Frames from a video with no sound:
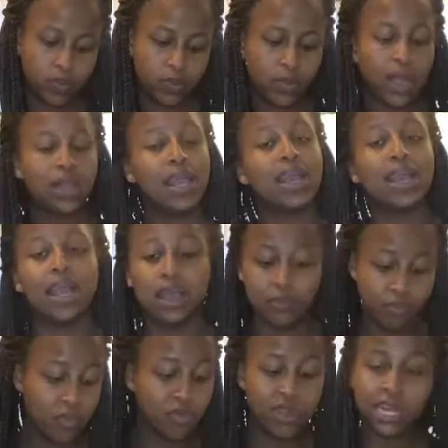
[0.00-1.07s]
Like,
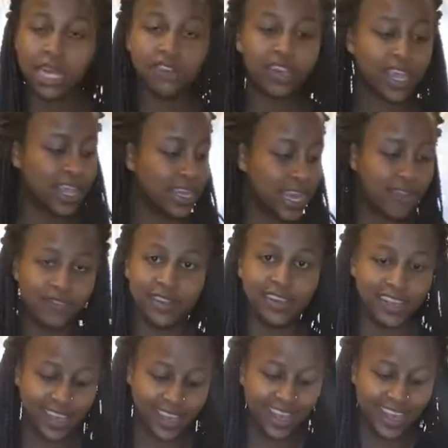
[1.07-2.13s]
I'm really trying to get
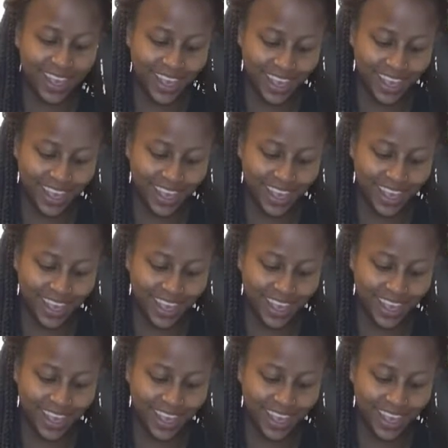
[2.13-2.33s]
everything.